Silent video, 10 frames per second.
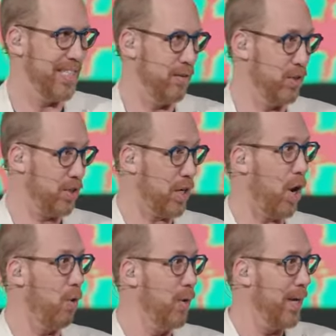And it was
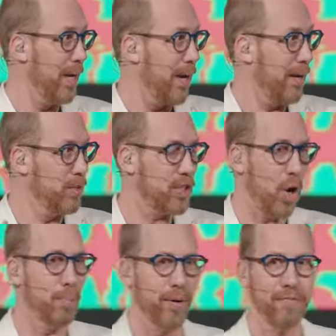so it was
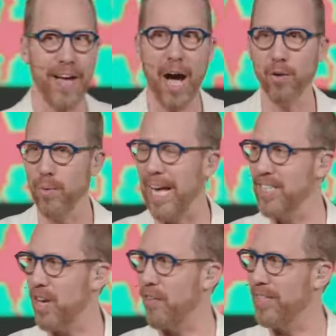so profound when I
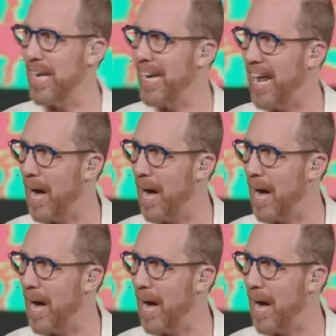saw the data.